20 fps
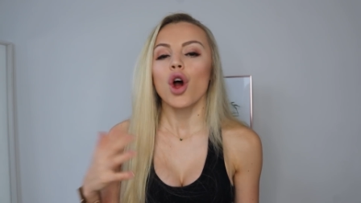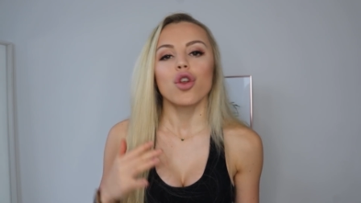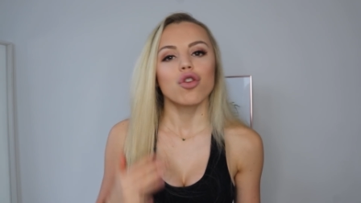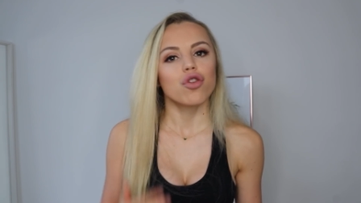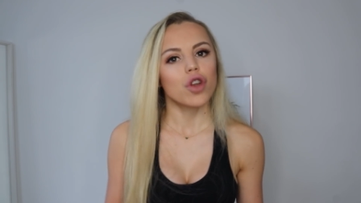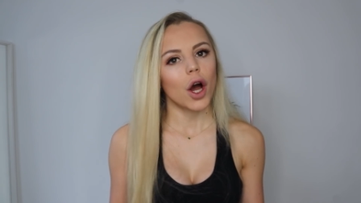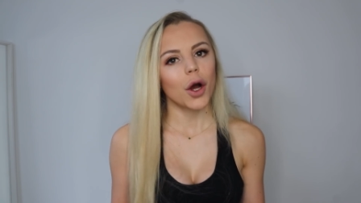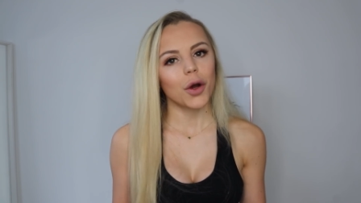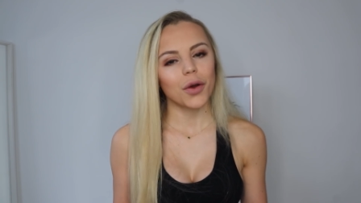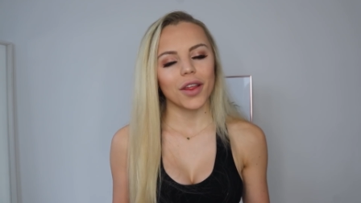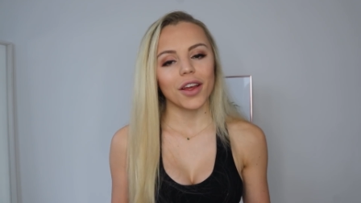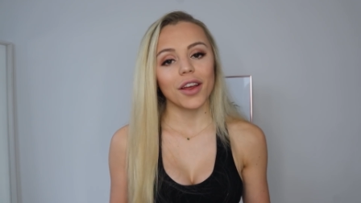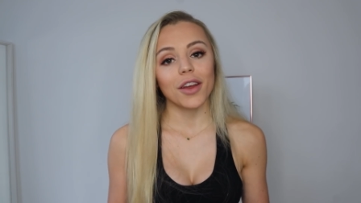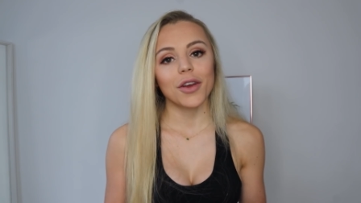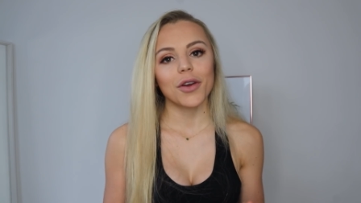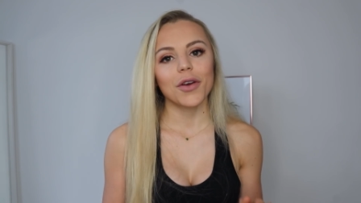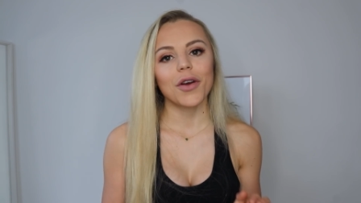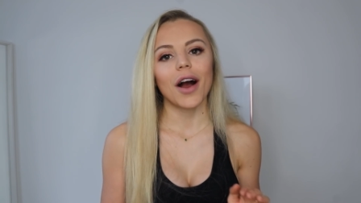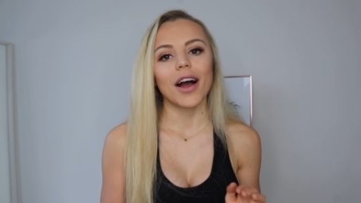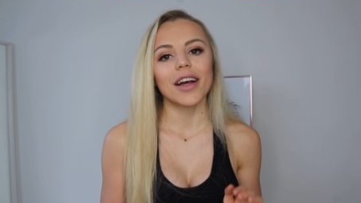Know that
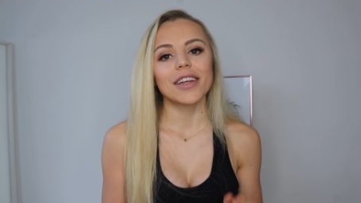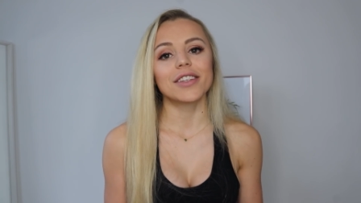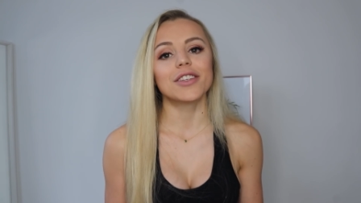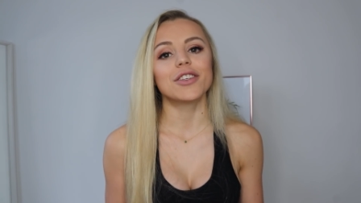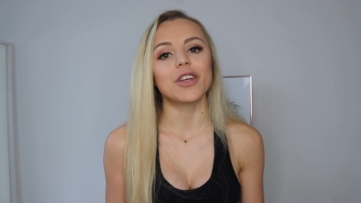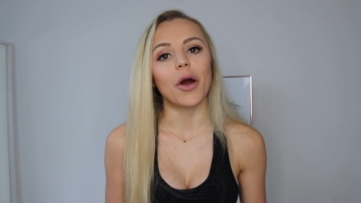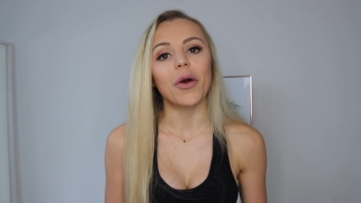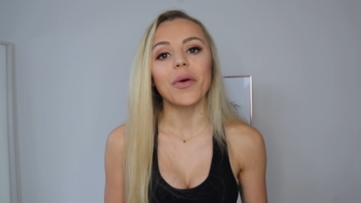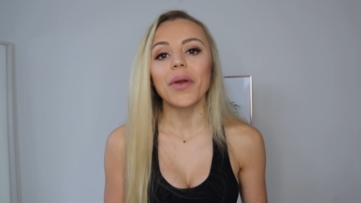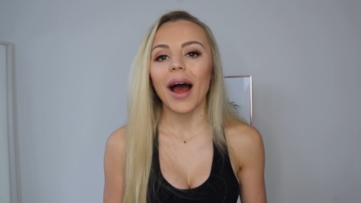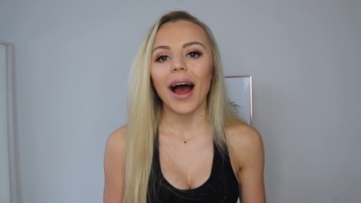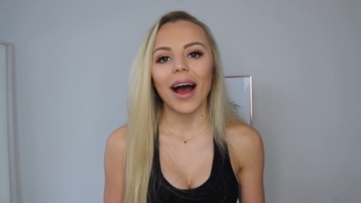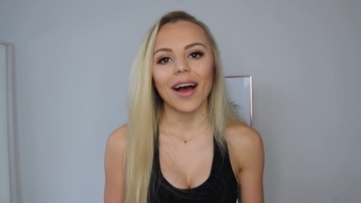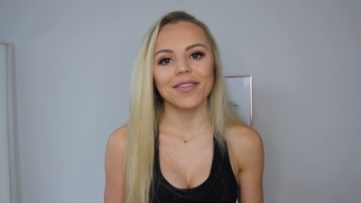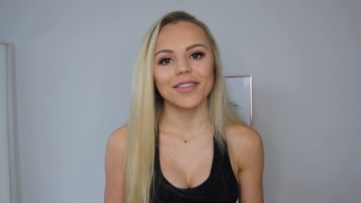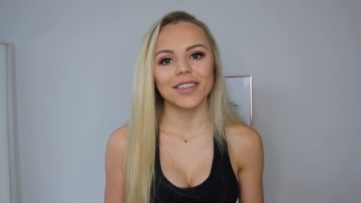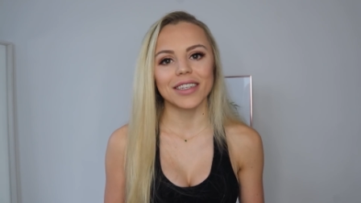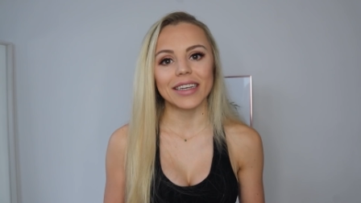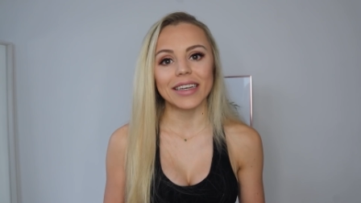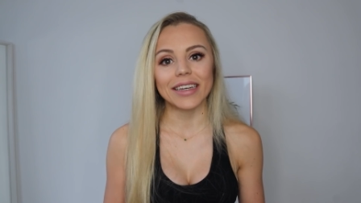you guys don't
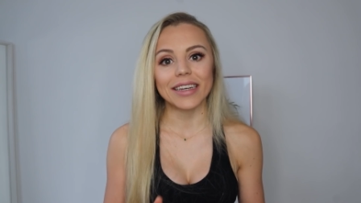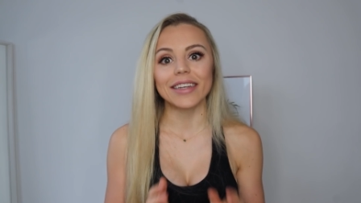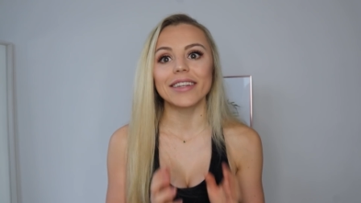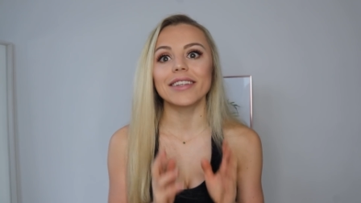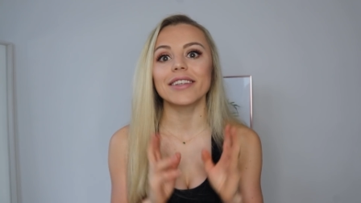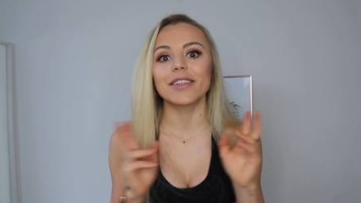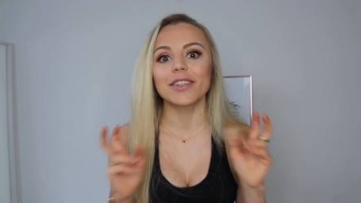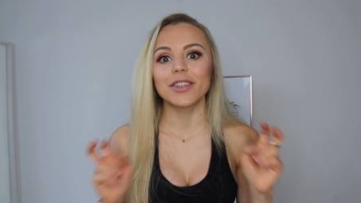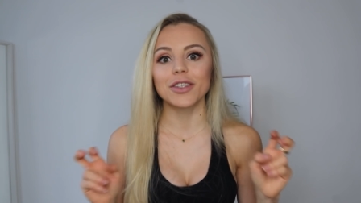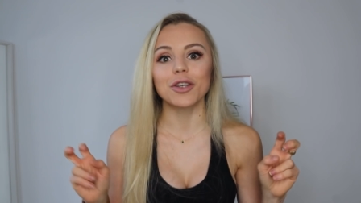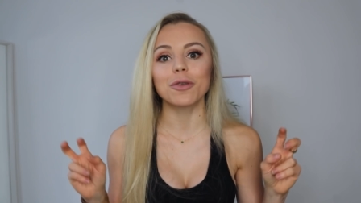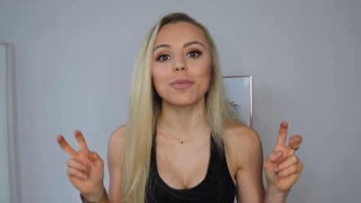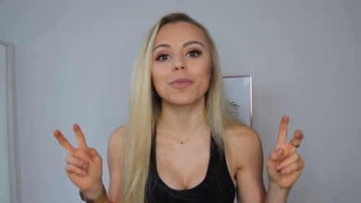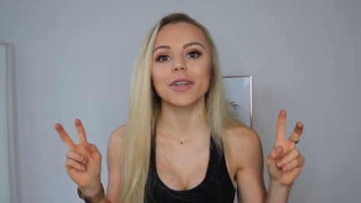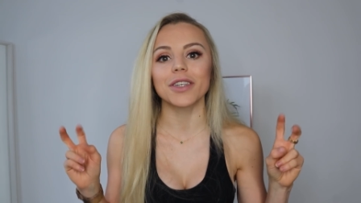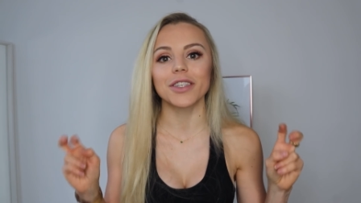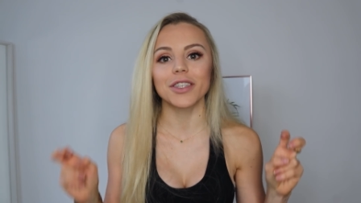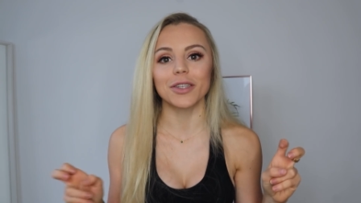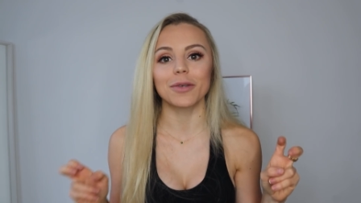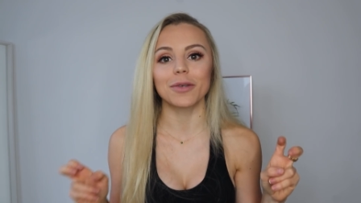have to eat super